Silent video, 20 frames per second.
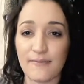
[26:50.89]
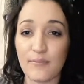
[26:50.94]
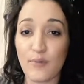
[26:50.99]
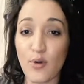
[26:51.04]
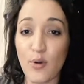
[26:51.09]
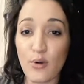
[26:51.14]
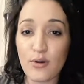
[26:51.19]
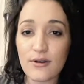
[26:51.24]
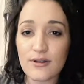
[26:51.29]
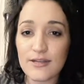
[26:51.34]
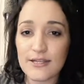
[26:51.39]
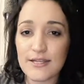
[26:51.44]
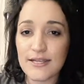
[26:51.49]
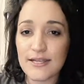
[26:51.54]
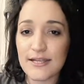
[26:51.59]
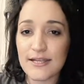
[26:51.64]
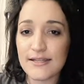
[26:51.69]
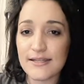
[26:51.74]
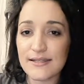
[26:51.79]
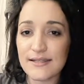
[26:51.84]

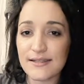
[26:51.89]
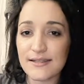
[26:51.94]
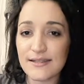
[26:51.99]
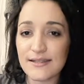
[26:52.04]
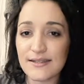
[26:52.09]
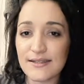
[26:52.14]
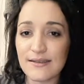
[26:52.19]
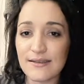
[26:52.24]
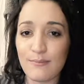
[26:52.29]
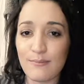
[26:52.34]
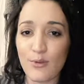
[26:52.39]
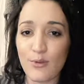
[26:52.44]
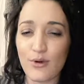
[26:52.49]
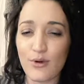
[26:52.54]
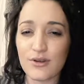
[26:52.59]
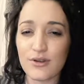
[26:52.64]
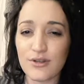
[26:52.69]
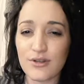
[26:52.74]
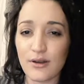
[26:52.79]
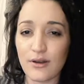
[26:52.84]
portions,
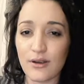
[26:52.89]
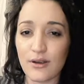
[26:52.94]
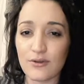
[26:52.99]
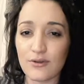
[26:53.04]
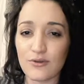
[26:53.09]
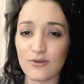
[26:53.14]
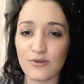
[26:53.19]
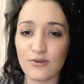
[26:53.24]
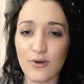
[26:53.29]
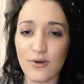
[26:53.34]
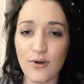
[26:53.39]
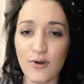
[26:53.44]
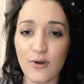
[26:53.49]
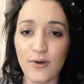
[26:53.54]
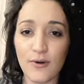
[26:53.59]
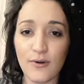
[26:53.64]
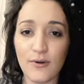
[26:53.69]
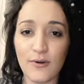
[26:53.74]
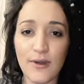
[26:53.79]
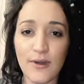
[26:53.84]
portion
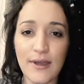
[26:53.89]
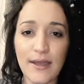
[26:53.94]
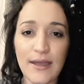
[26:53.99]
control.